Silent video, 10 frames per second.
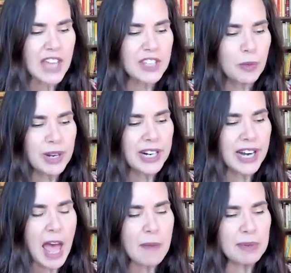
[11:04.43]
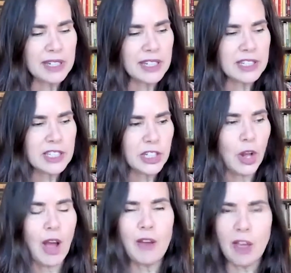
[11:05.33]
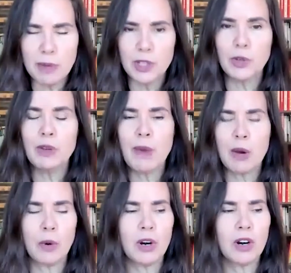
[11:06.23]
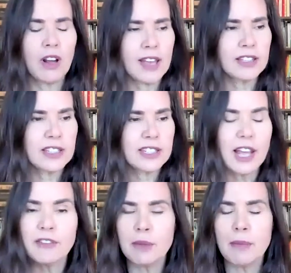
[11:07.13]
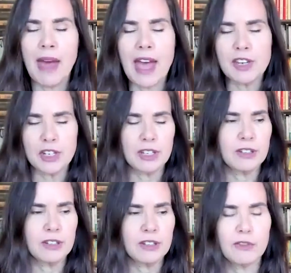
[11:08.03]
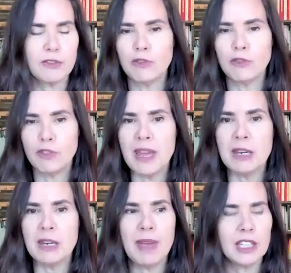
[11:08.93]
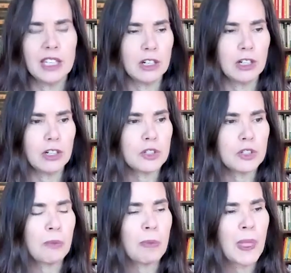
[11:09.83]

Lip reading: And so what had happened is, you know, I've been doing my work on self-compassion for many, many years.